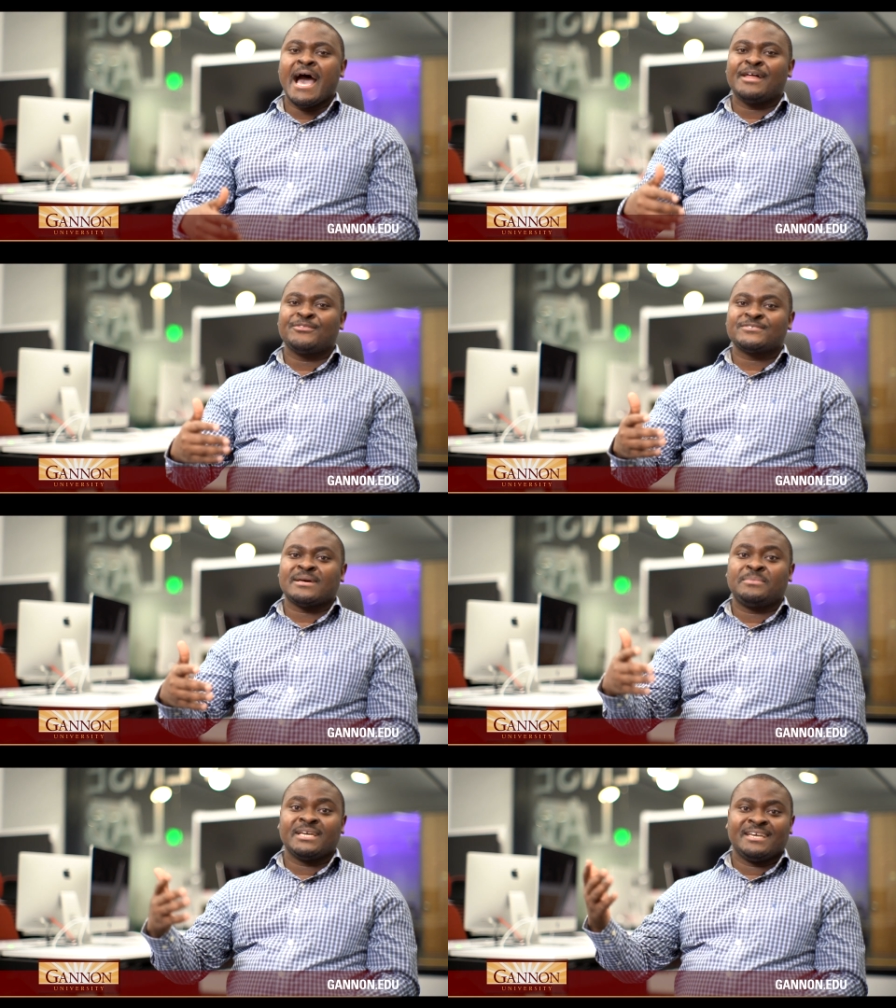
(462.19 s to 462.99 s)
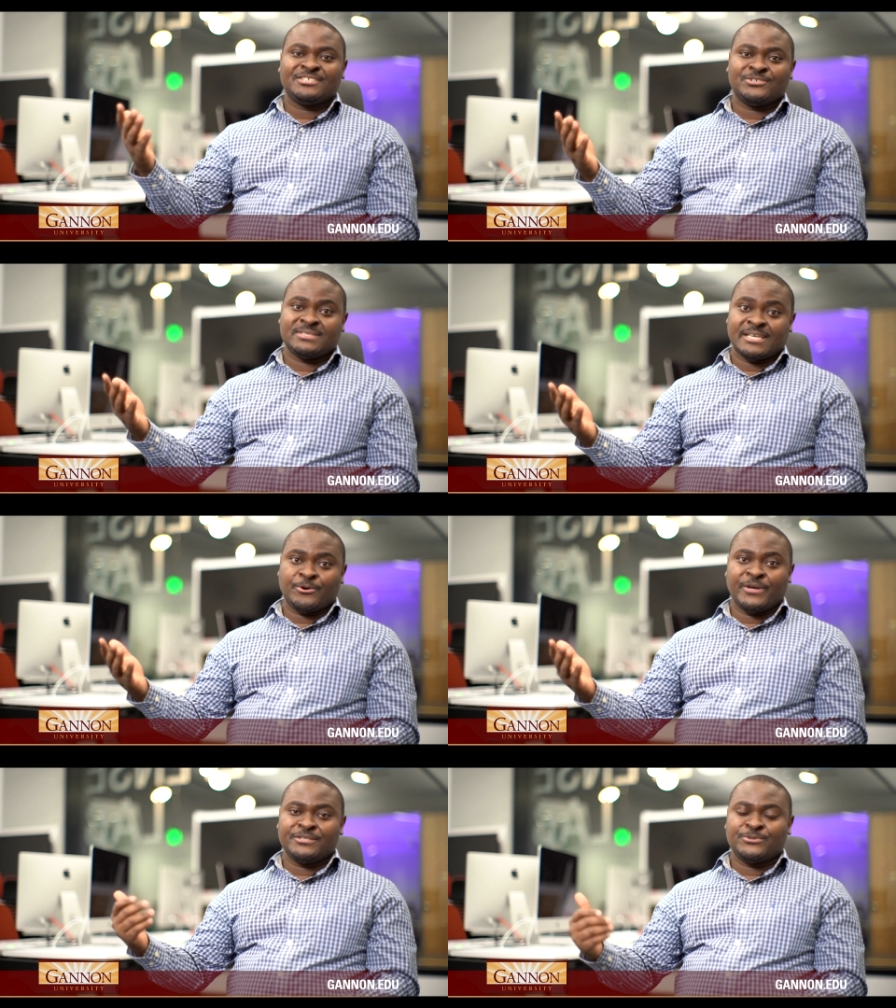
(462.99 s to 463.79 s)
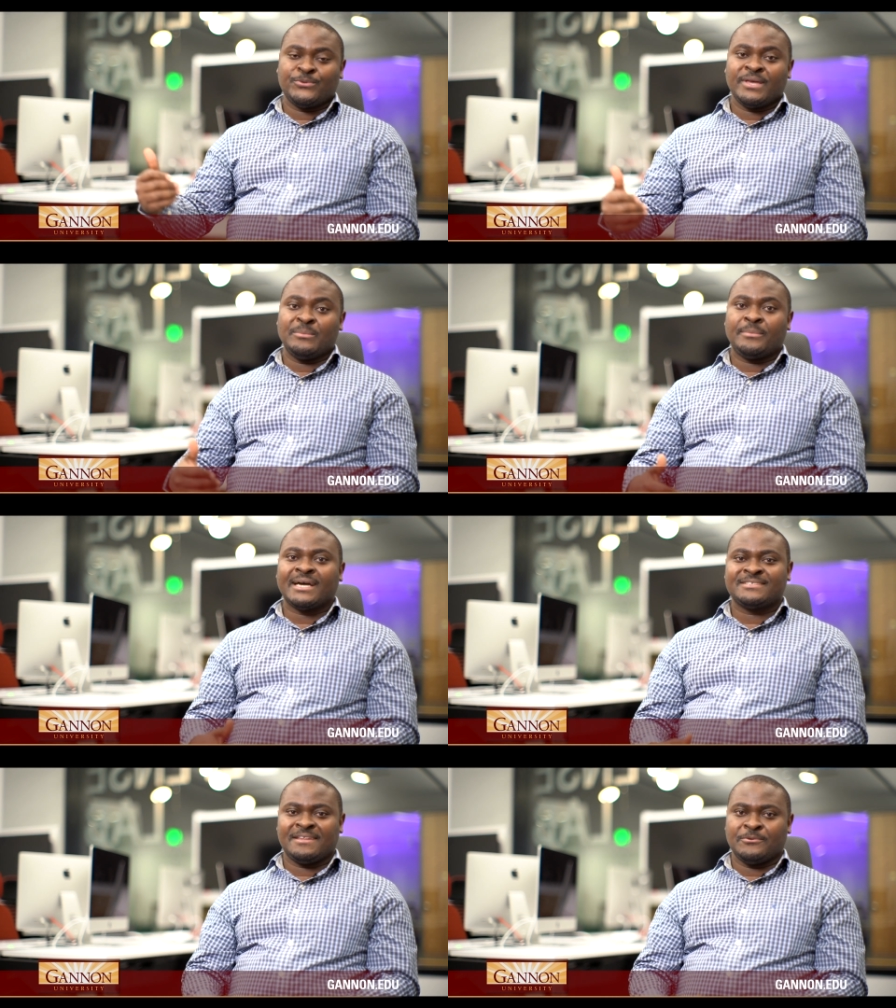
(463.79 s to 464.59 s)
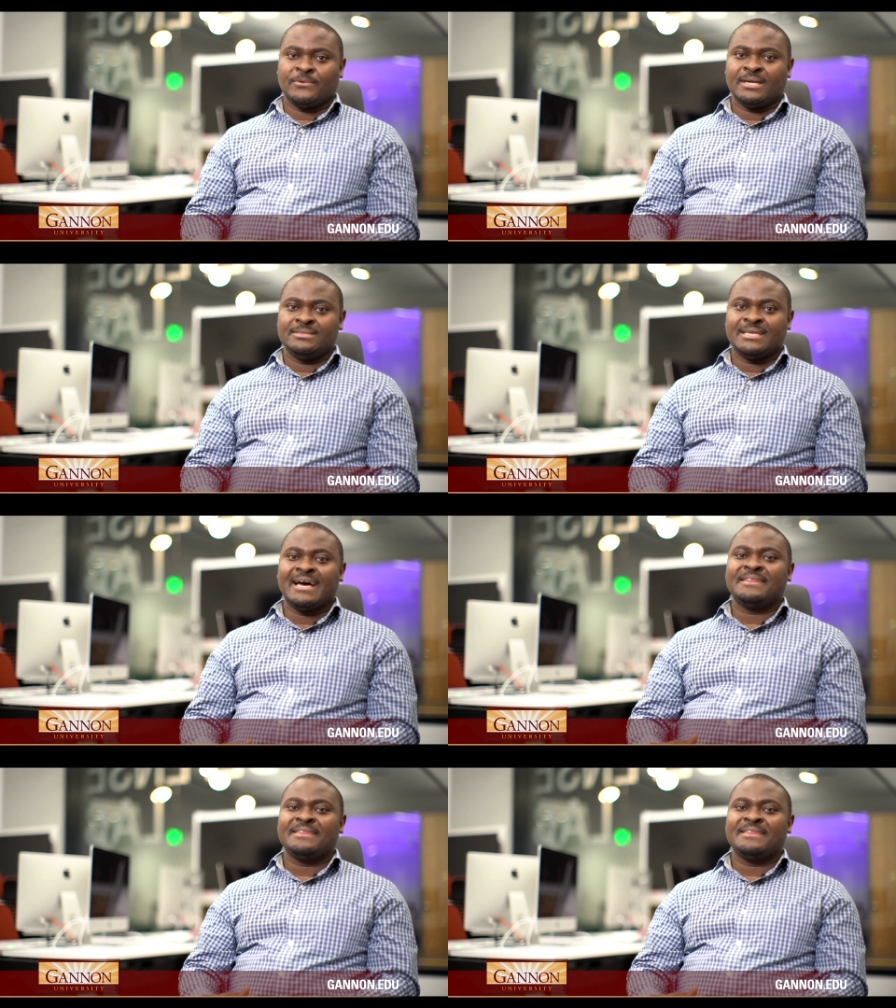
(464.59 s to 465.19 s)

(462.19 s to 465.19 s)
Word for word: and those applications are going to impact the world.